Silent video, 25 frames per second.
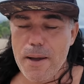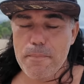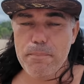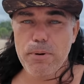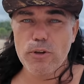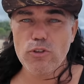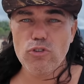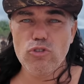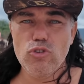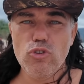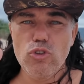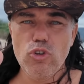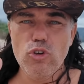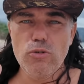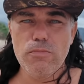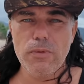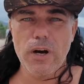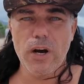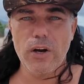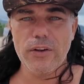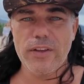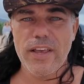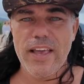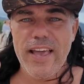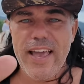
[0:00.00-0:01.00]
but zoom
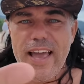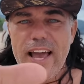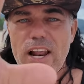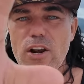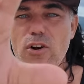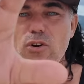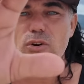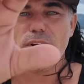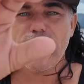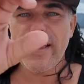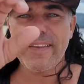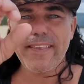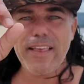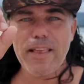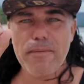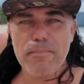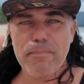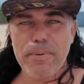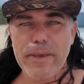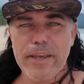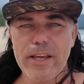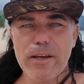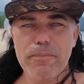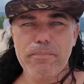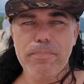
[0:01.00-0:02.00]
out and look at that
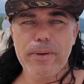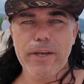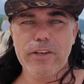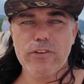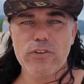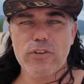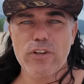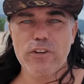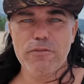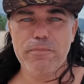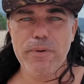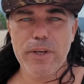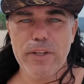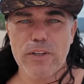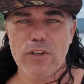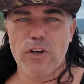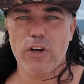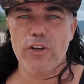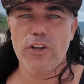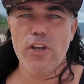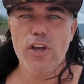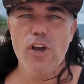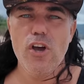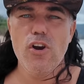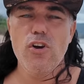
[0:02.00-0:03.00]
bigger picture of
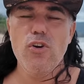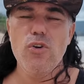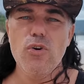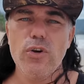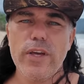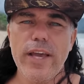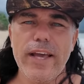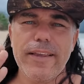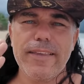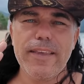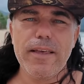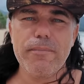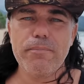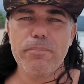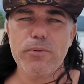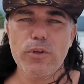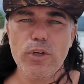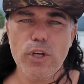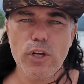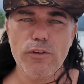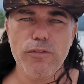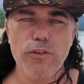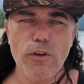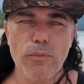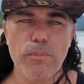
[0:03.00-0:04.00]
Bitcoin. Look at that
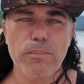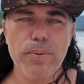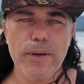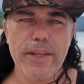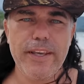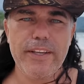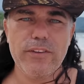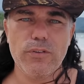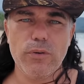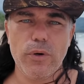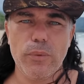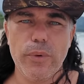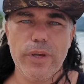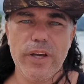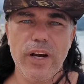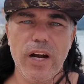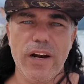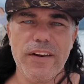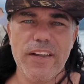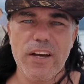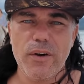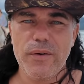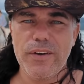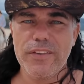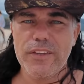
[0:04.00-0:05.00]
beautiful place where we
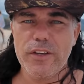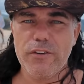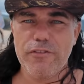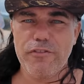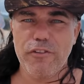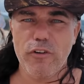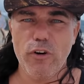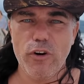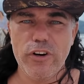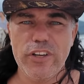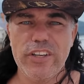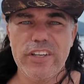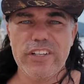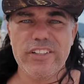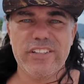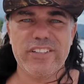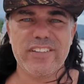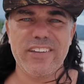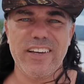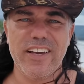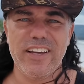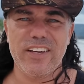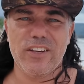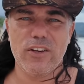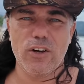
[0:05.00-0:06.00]
are now in the four-year
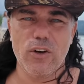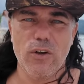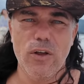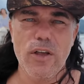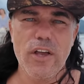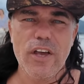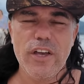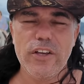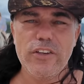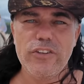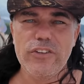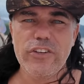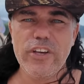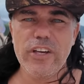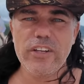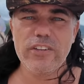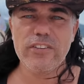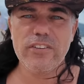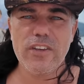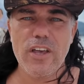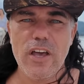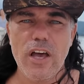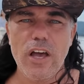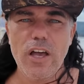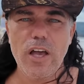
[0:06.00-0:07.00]
cycle,
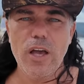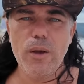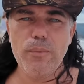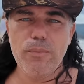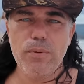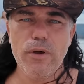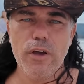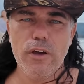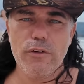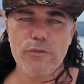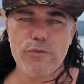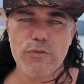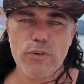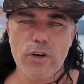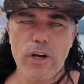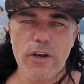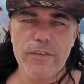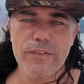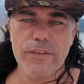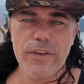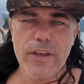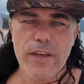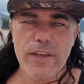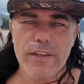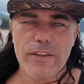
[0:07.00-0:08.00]
just up
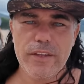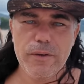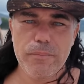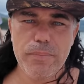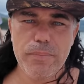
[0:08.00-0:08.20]
front, the